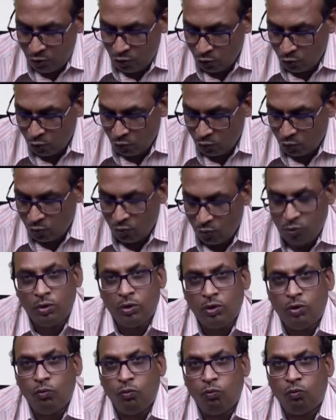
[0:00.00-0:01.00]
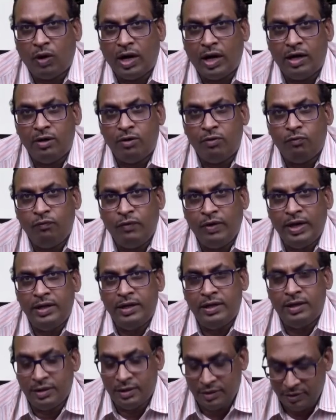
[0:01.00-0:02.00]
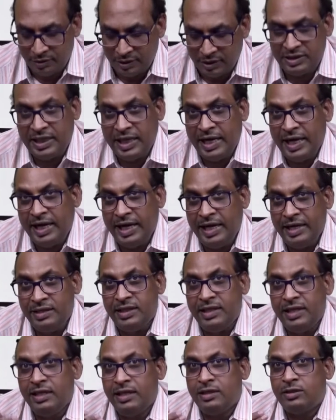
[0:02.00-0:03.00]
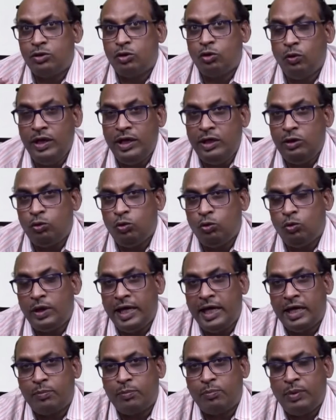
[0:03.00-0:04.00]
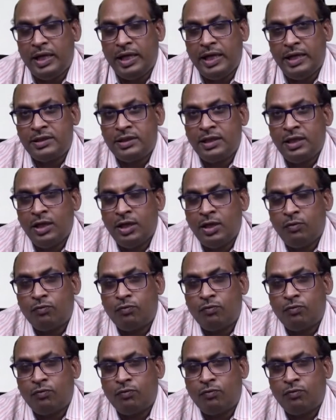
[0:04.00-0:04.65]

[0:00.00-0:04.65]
to 1, when the change is going to take place